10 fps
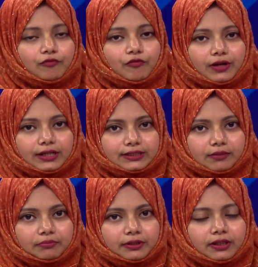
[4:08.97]
For
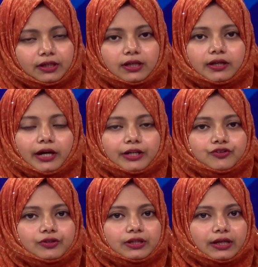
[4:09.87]
example,
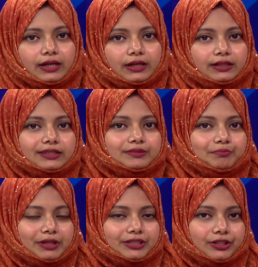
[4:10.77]
country A is
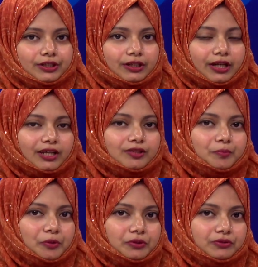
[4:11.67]
better at
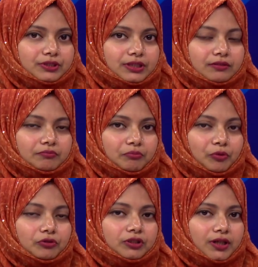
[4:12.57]
producing
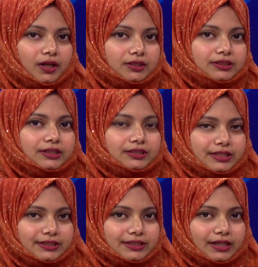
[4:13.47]
both cars and
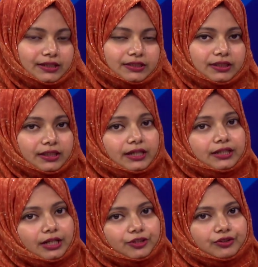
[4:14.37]
textiles
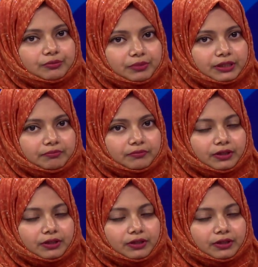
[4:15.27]
than country B.